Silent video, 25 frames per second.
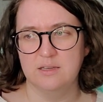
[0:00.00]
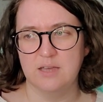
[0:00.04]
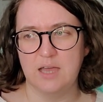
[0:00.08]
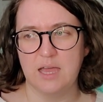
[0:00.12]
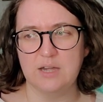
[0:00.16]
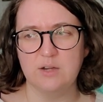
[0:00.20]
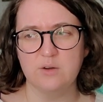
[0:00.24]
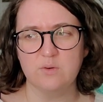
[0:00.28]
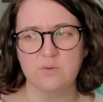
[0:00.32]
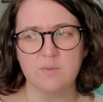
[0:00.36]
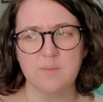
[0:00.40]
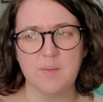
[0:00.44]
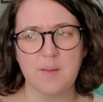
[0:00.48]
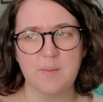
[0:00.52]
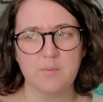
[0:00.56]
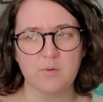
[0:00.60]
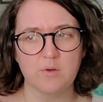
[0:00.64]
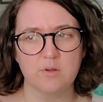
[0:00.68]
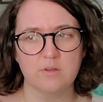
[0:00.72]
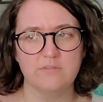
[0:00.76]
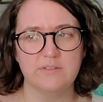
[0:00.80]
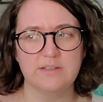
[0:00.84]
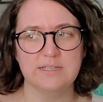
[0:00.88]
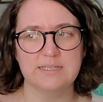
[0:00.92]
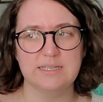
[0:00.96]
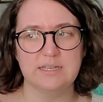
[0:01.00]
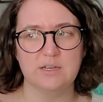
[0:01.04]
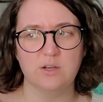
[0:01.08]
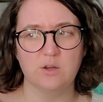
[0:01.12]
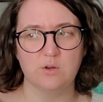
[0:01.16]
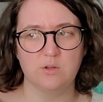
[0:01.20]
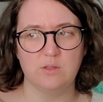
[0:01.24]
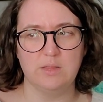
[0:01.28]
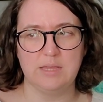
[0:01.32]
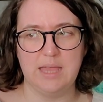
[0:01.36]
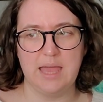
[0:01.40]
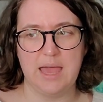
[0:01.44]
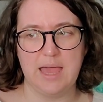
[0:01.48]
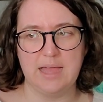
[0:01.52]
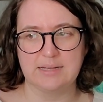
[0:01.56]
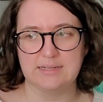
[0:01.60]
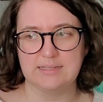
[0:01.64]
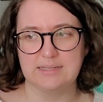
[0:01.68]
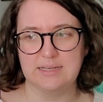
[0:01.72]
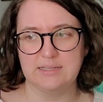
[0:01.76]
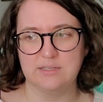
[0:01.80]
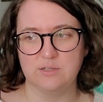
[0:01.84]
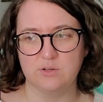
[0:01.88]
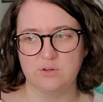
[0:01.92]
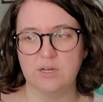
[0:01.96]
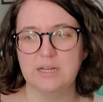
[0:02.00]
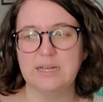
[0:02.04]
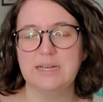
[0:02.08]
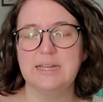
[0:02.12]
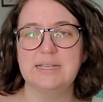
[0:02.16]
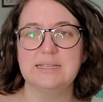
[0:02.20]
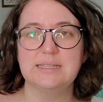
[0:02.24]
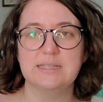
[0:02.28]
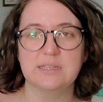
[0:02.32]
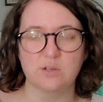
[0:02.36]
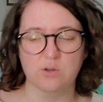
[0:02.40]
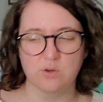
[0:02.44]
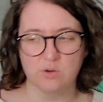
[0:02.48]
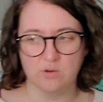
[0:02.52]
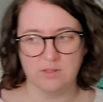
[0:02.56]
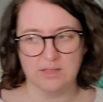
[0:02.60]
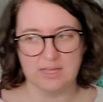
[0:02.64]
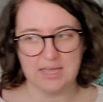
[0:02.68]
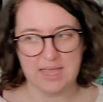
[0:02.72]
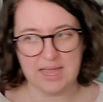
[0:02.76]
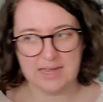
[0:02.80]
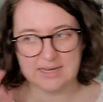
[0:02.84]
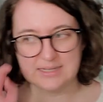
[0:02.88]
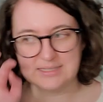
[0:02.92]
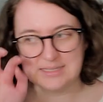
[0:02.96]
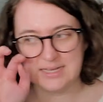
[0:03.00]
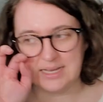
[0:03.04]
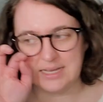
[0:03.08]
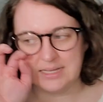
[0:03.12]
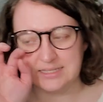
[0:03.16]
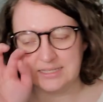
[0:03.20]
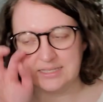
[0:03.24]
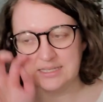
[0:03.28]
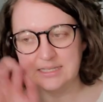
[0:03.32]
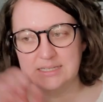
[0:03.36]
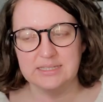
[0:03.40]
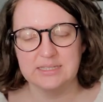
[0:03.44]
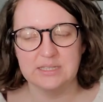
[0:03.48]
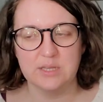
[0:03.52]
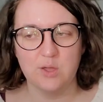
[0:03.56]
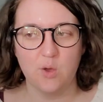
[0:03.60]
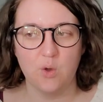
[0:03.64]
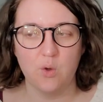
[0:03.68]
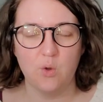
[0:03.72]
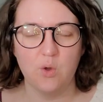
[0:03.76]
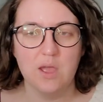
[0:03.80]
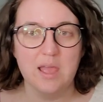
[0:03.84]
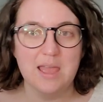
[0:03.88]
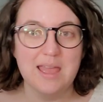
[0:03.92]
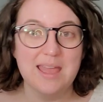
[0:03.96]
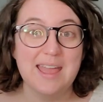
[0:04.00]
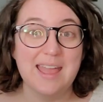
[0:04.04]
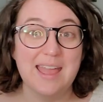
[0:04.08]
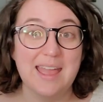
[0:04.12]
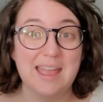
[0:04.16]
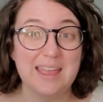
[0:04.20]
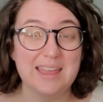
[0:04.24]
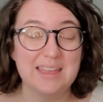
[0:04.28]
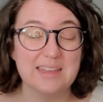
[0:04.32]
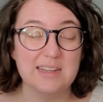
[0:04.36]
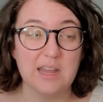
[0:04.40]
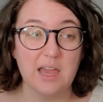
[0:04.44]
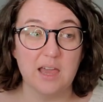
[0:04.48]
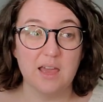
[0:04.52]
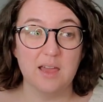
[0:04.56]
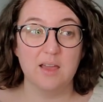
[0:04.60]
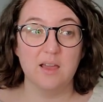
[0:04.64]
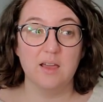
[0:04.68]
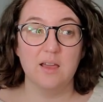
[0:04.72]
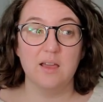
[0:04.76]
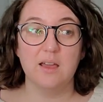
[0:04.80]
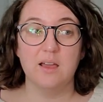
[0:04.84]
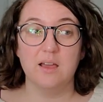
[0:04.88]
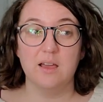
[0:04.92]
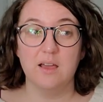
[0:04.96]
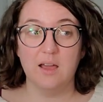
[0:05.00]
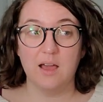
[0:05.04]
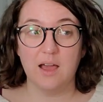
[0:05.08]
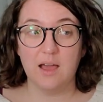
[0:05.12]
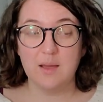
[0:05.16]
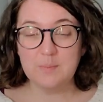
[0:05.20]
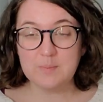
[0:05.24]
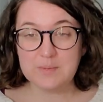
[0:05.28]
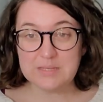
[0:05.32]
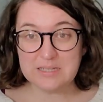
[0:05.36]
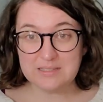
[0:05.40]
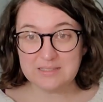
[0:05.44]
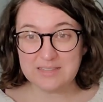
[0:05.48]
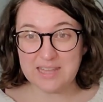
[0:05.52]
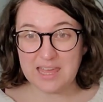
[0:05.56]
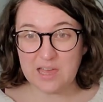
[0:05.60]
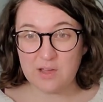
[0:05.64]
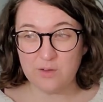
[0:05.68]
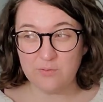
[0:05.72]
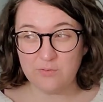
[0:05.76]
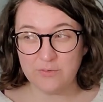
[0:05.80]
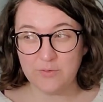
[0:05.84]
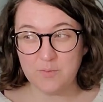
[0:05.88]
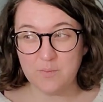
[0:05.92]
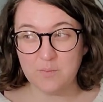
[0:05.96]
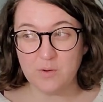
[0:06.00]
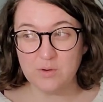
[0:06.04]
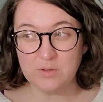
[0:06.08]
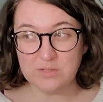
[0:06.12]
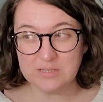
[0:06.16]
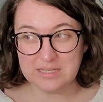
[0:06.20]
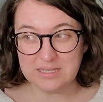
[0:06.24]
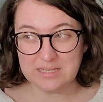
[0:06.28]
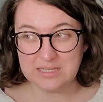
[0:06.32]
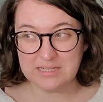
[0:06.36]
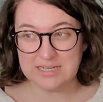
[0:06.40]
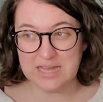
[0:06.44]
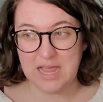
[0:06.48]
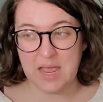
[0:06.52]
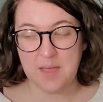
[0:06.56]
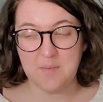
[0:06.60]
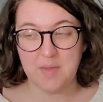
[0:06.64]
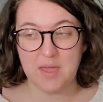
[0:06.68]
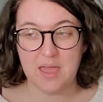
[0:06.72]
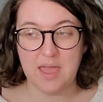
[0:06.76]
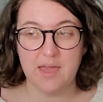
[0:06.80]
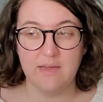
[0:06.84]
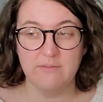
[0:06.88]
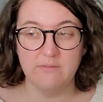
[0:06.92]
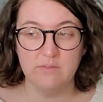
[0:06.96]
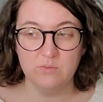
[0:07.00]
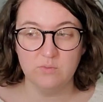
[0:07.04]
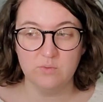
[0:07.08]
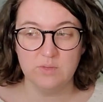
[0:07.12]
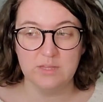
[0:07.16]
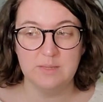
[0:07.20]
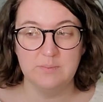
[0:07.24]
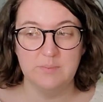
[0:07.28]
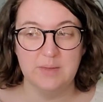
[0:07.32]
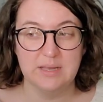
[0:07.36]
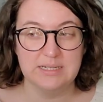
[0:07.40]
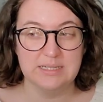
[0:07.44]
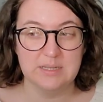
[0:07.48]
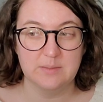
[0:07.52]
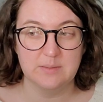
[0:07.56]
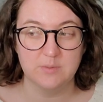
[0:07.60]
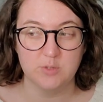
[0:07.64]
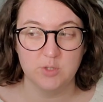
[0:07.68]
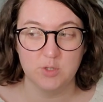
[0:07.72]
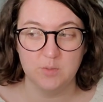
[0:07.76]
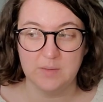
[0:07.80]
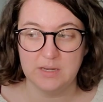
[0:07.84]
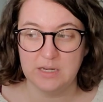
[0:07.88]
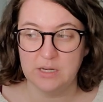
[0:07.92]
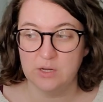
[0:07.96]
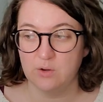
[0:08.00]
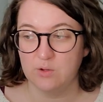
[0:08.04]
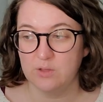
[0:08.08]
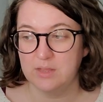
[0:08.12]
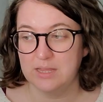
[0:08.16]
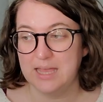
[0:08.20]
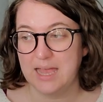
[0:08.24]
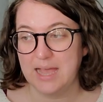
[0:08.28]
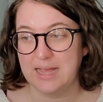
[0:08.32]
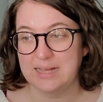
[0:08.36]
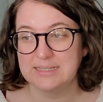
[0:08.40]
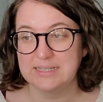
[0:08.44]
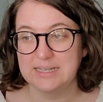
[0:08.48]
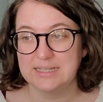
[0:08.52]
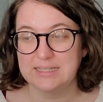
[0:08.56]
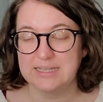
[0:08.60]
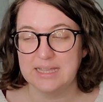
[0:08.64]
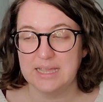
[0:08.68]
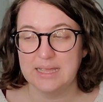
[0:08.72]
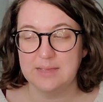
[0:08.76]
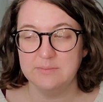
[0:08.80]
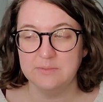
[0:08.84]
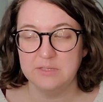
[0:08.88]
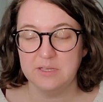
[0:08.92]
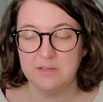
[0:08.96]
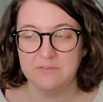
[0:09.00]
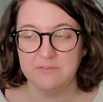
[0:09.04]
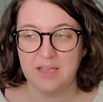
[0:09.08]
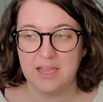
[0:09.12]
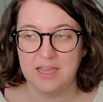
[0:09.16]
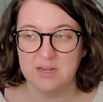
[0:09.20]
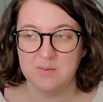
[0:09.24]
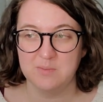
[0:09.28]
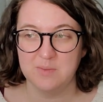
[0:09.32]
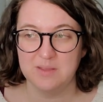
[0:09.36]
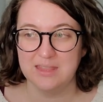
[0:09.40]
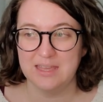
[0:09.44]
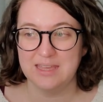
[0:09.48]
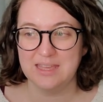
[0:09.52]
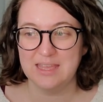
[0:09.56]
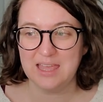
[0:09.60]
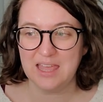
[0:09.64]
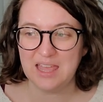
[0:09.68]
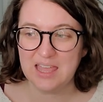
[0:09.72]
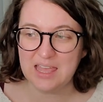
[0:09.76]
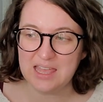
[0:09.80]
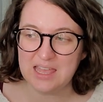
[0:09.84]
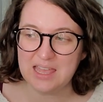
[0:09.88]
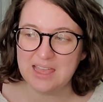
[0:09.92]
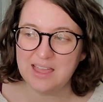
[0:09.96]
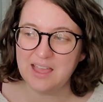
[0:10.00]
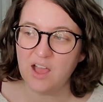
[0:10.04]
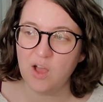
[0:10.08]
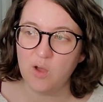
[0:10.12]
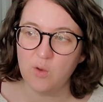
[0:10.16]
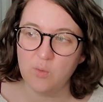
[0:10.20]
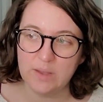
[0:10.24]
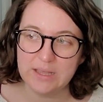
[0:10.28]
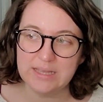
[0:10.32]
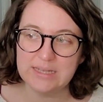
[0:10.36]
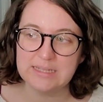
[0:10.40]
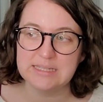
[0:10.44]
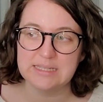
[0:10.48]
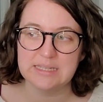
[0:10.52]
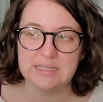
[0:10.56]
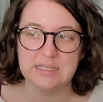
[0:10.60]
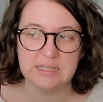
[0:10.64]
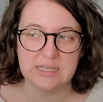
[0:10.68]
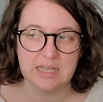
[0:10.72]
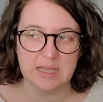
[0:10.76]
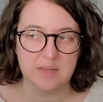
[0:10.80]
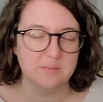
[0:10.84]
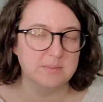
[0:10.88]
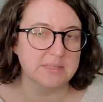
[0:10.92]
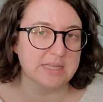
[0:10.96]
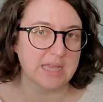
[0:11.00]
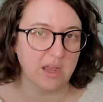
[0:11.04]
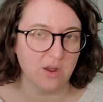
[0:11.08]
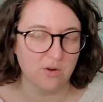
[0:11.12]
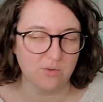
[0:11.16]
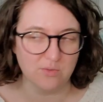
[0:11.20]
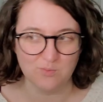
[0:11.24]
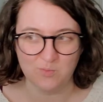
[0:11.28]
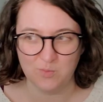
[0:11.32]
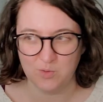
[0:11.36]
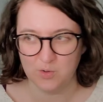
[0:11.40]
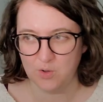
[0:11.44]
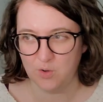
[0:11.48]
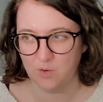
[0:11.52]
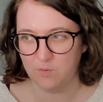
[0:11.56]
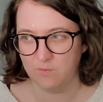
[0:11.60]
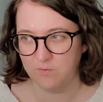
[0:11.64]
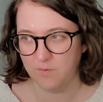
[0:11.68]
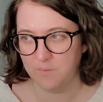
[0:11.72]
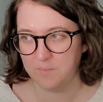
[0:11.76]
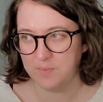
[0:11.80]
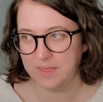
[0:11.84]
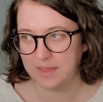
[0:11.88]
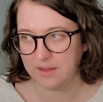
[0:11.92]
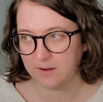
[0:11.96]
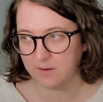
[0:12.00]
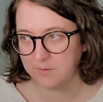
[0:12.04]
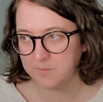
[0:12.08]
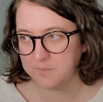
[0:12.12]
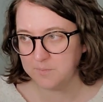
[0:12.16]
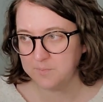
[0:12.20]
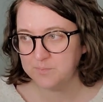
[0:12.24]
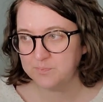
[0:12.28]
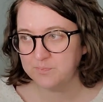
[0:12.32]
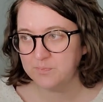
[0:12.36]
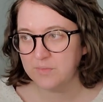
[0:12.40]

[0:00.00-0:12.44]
I don't remember if it's an early access or it is an early access. So, and up till now, for most of the time, I haven't really picked up too many early access games. I've kind of been like, eh, I'll wait until it comes out and we'll go from there.